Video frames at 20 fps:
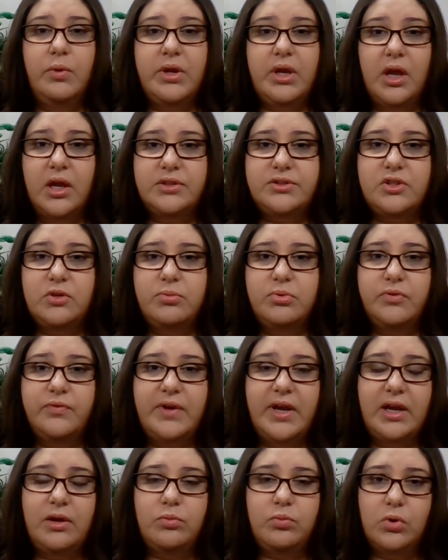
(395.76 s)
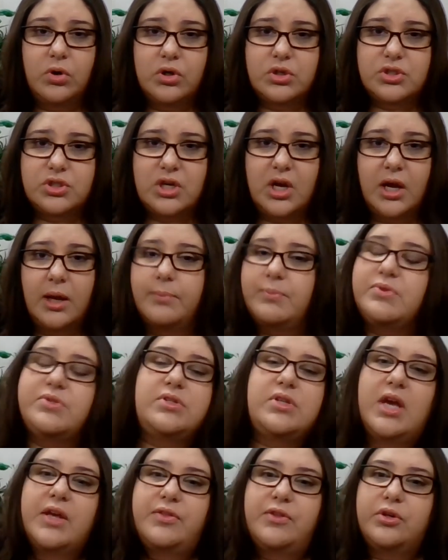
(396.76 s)
We also provide
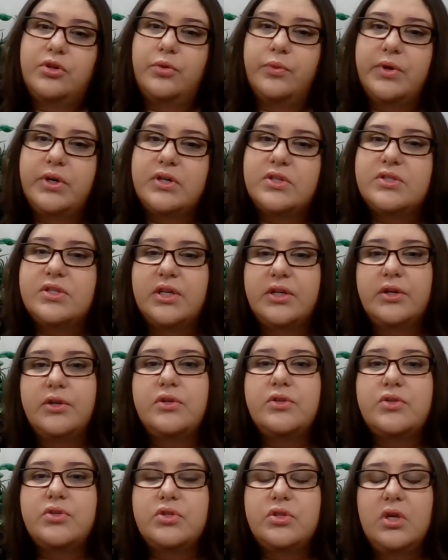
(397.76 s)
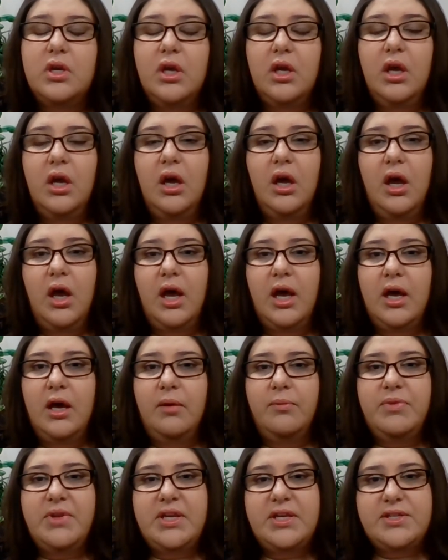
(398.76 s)
workshops at the Career Centers.
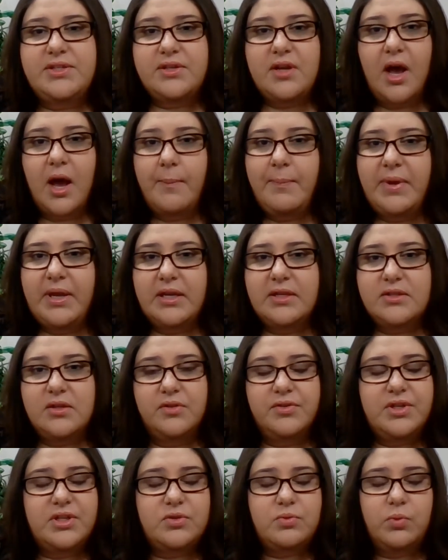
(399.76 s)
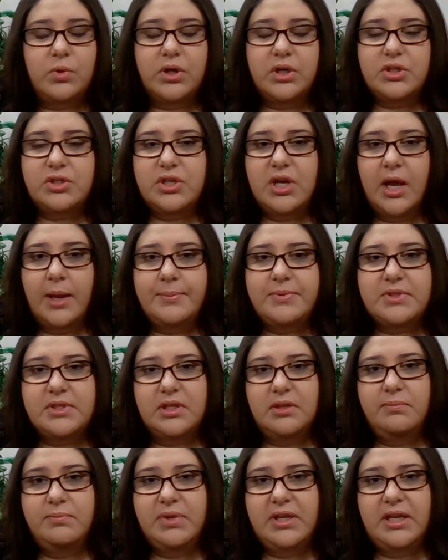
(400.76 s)
These topics on these workshops
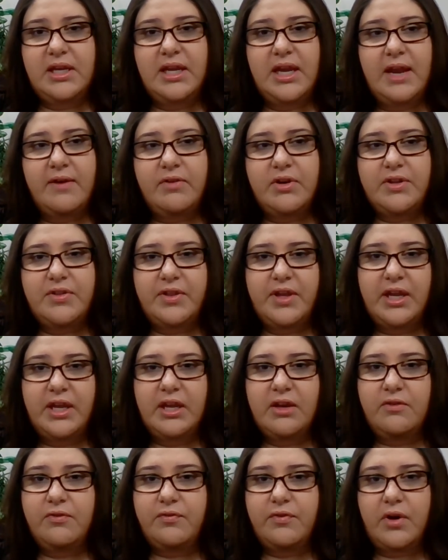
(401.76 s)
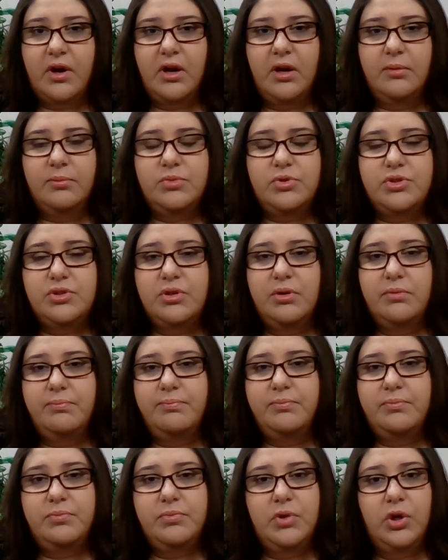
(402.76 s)
can be everything from
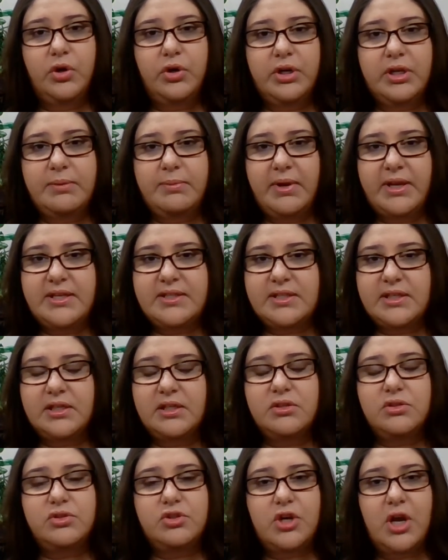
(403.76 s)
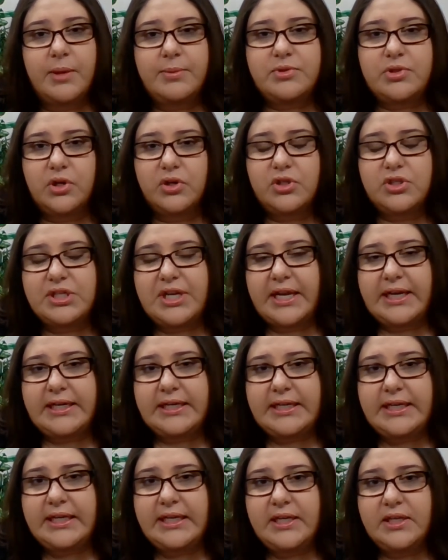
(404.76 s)
learning basic job search
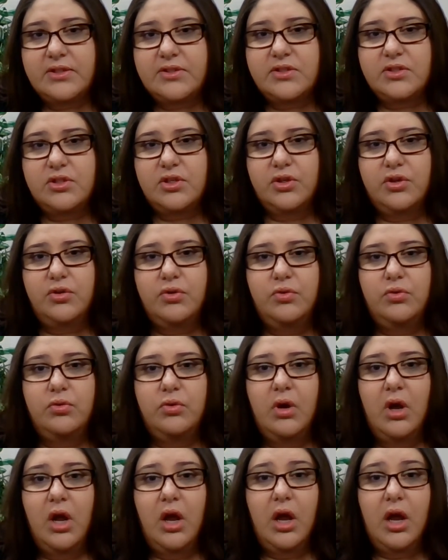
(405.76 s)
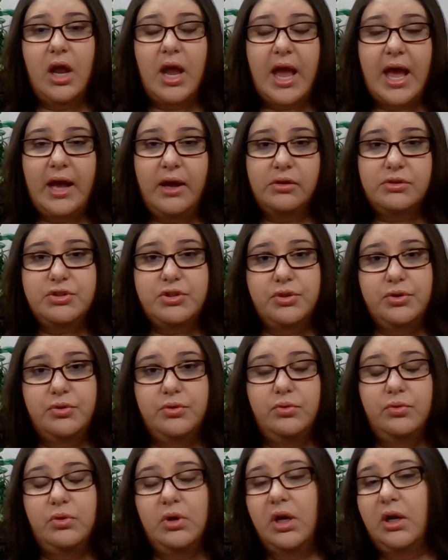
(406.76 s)
techniques to how
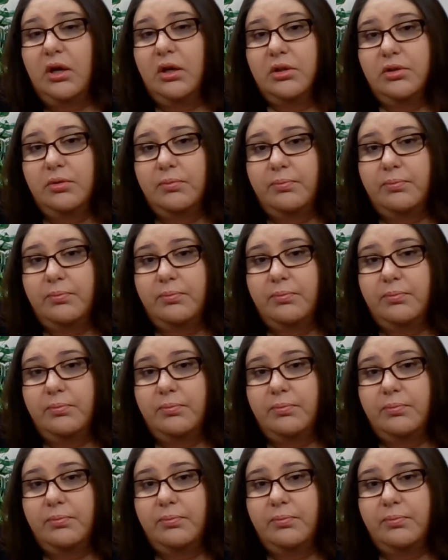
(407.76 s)
to